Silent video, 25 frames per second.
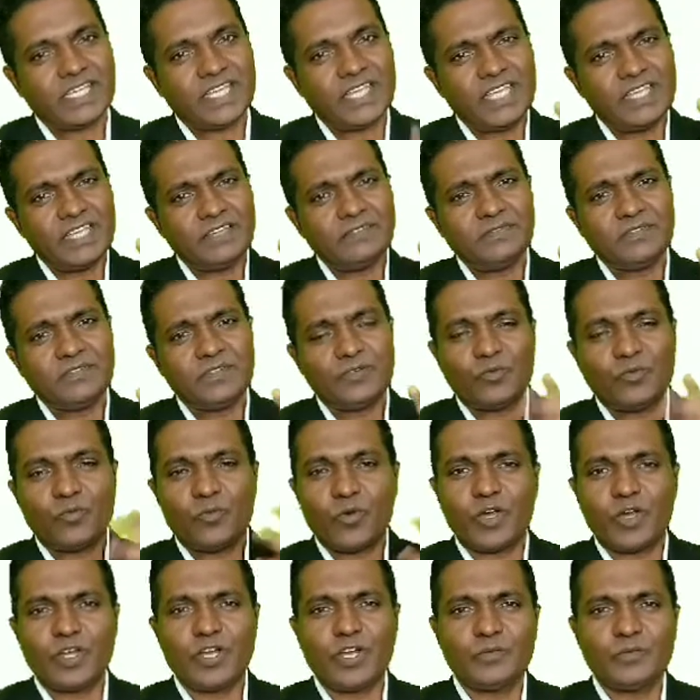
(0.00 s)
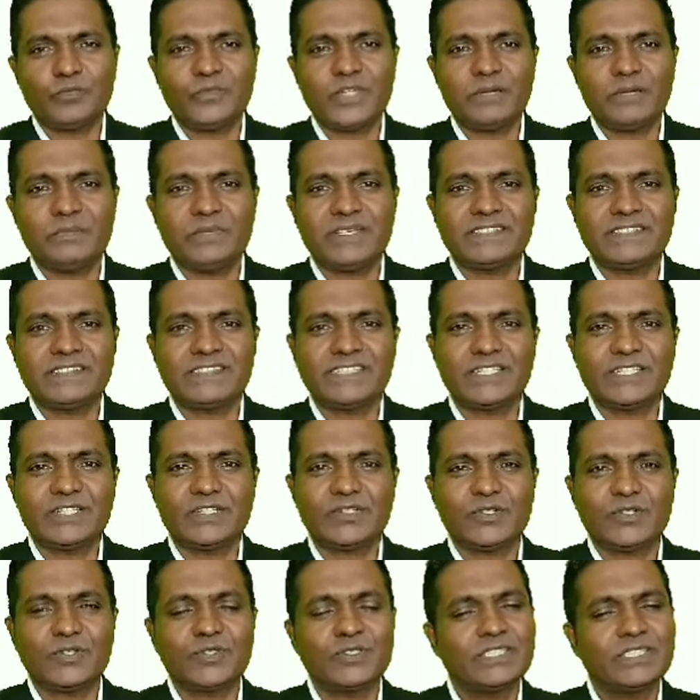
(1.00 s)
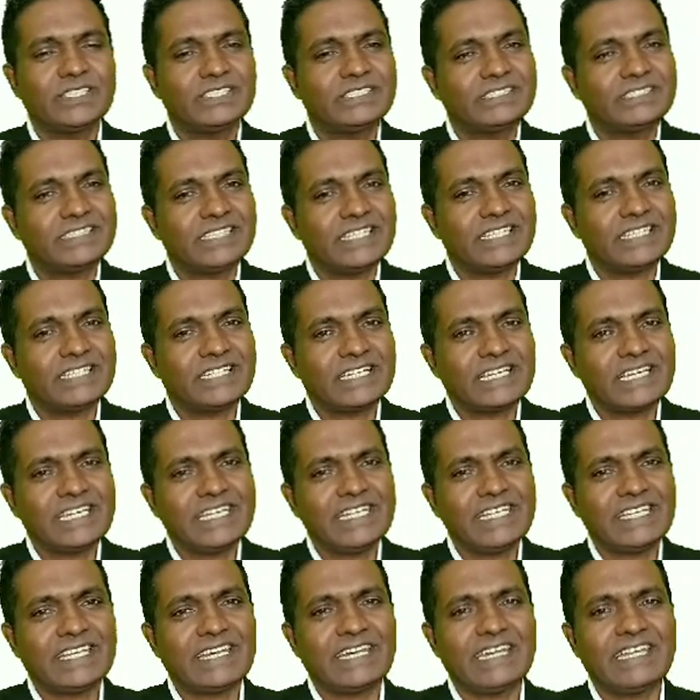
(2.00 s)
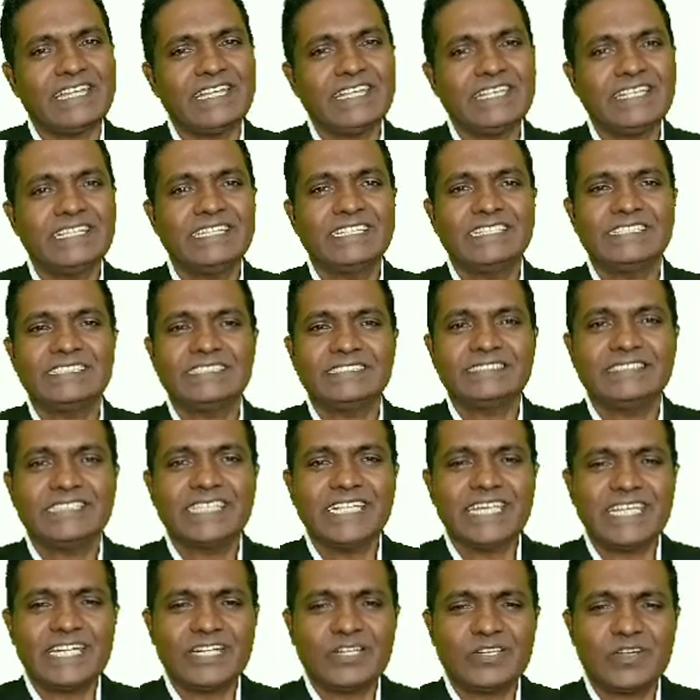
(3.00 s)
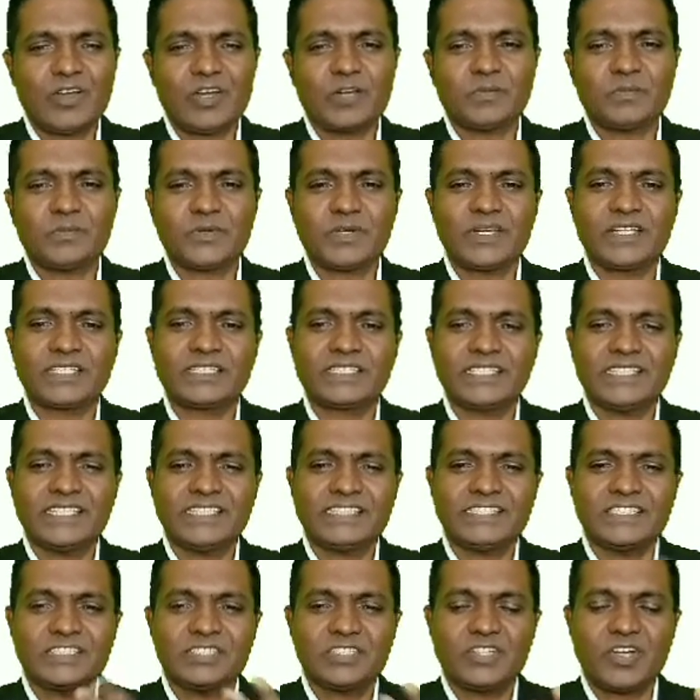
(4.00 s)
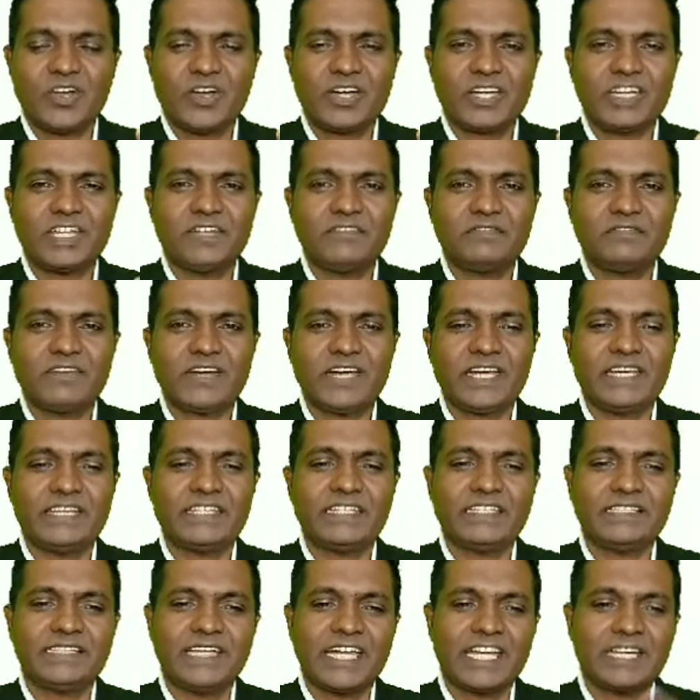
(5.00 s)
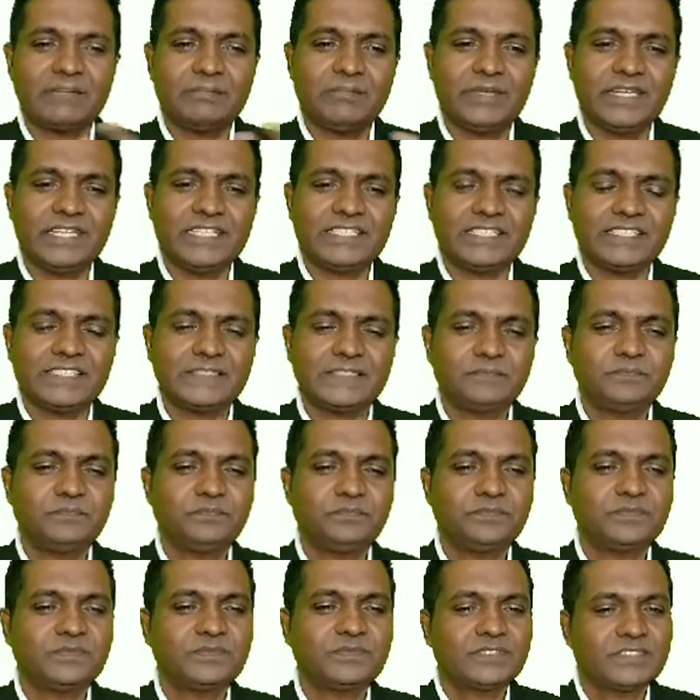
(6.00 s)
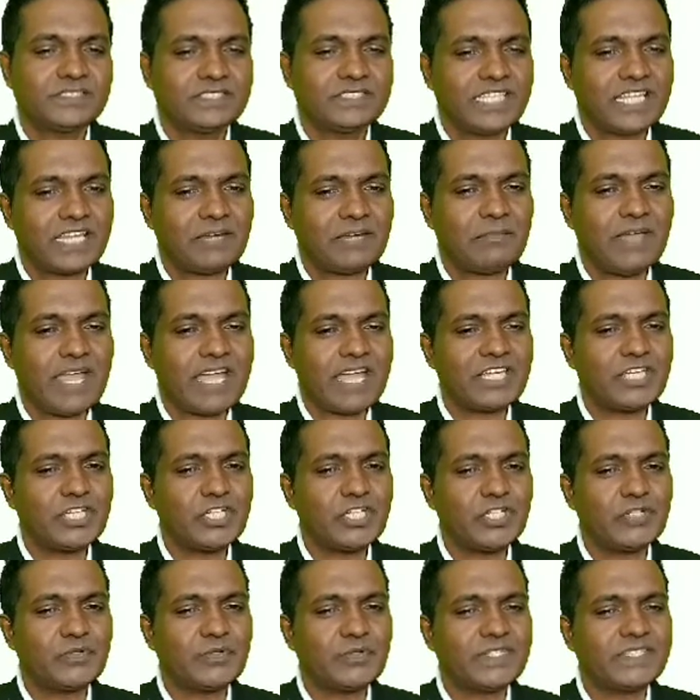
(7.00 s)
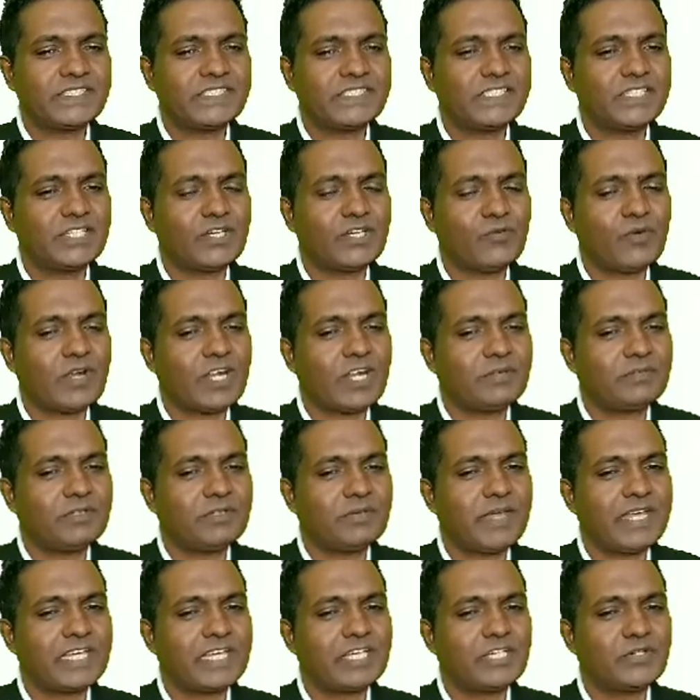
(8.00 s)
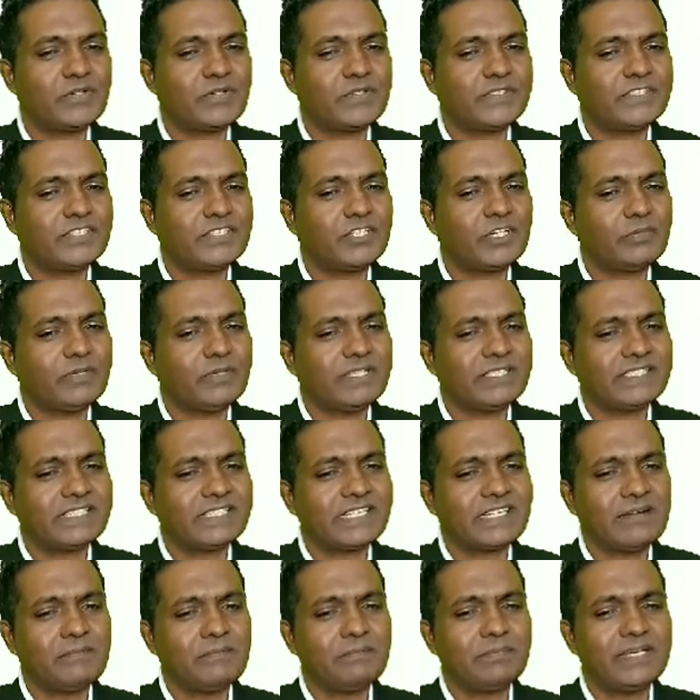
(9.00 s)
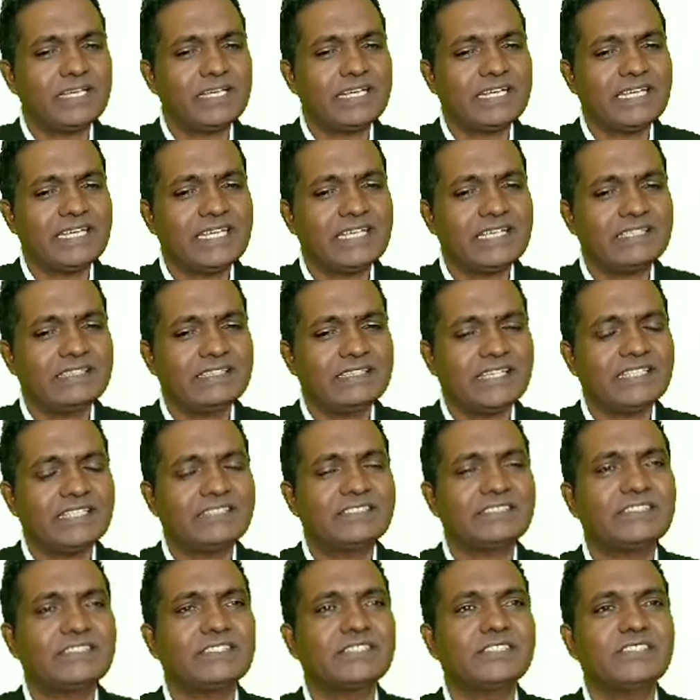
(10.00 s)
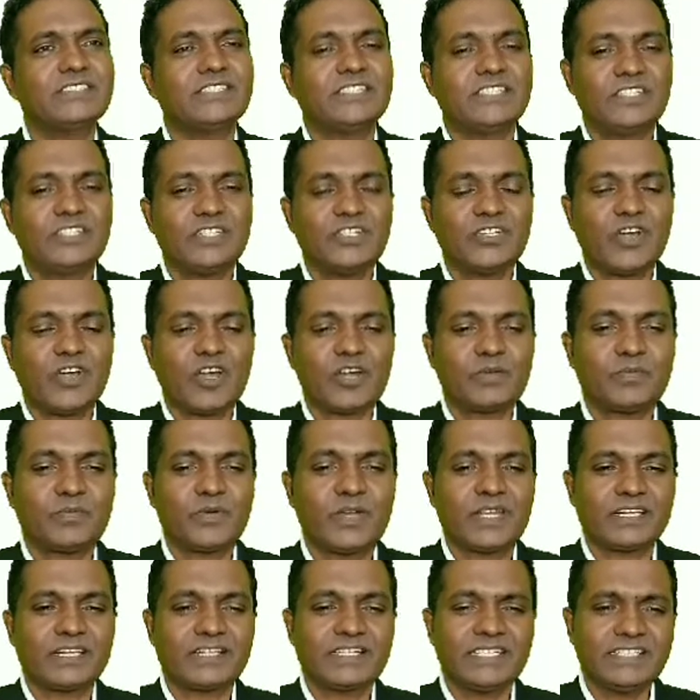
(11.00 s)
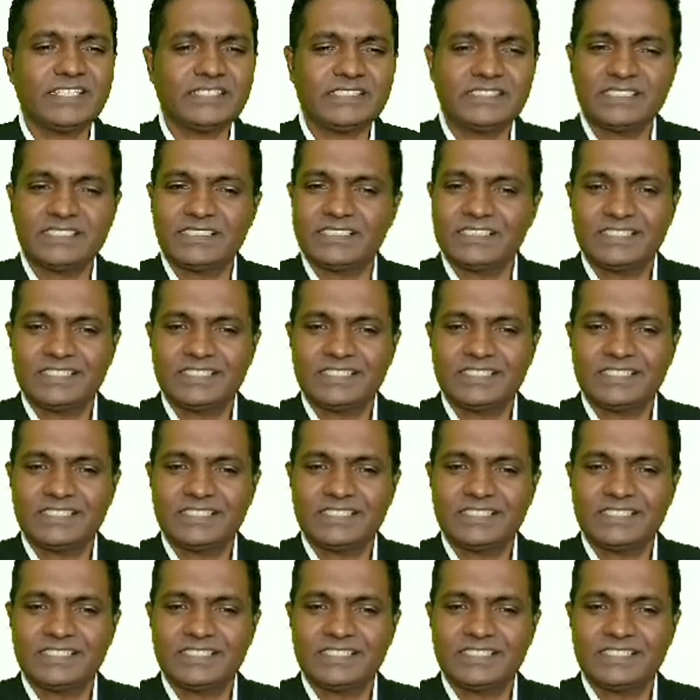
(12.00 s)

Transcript: If one of them is 0, then clearly their dot product is not defined. That means their magnitude is 0. One of the magnitude is 0 means completely this dot product is